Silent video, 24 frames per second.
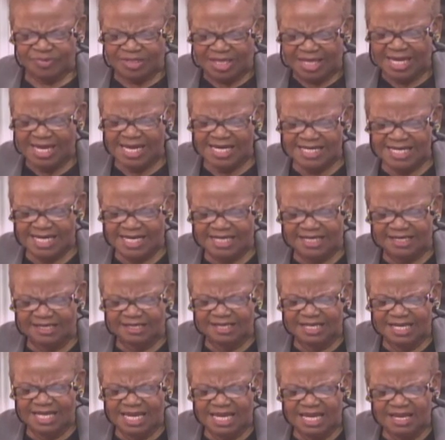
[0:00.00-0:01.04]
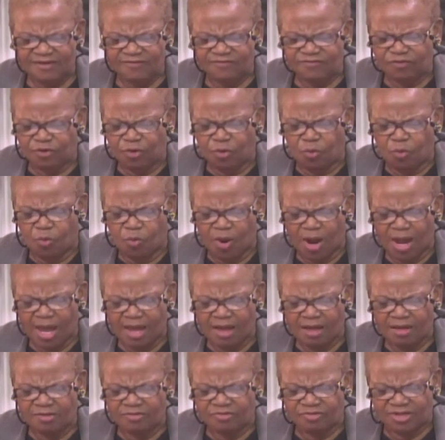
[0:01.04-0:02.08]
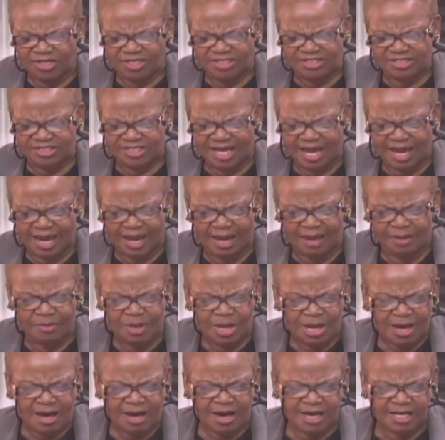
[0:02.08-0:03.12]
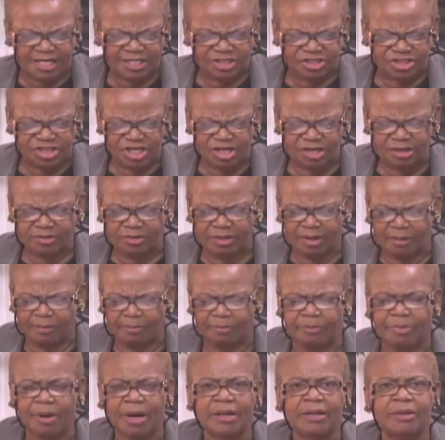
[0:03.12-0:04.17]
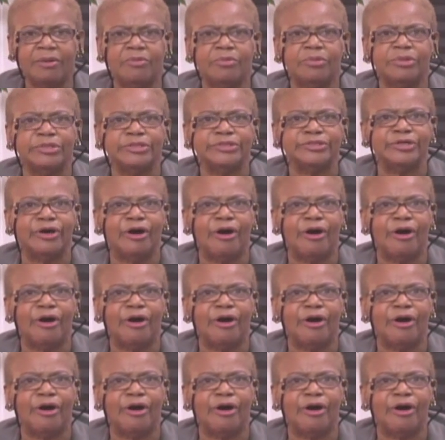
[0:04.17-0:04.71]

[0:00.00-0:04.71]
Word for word: He didn't leave the well this time until the butter was